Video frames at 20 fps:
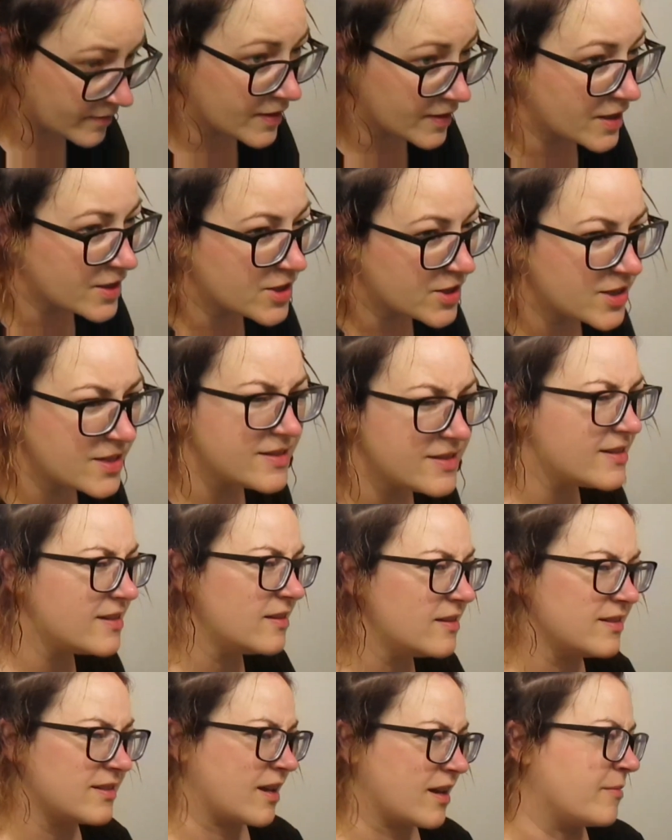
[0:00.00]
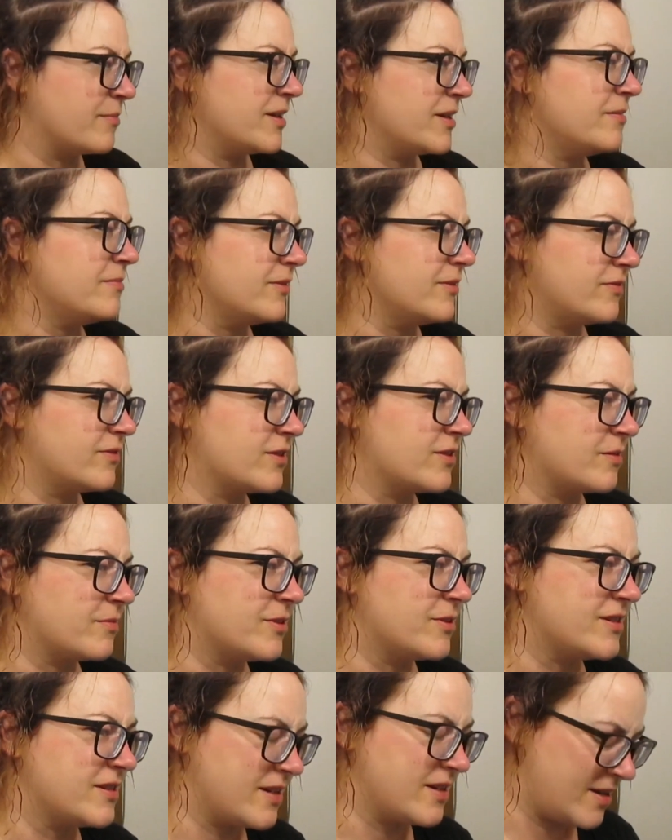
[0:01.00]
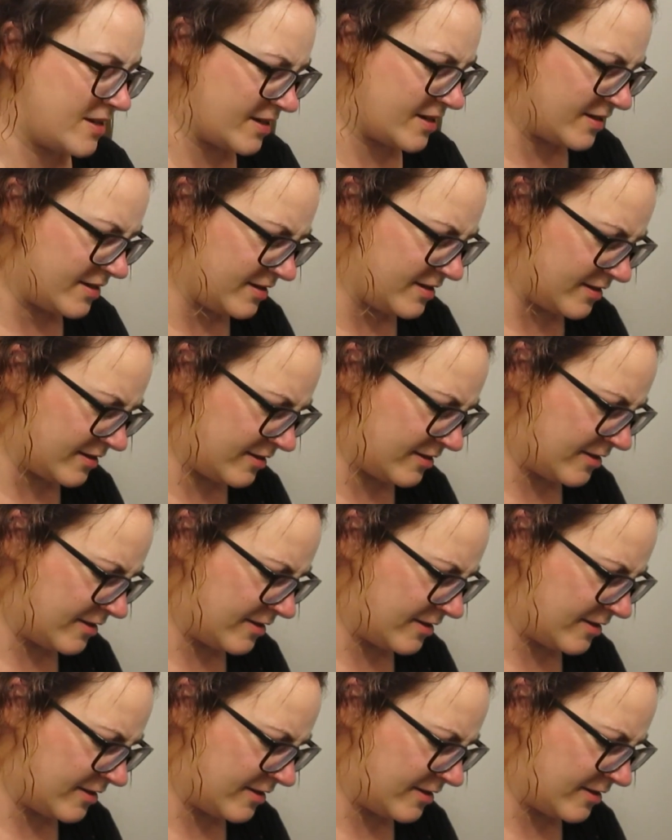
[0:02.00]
I should have seen this coming, but for some reason I didn't.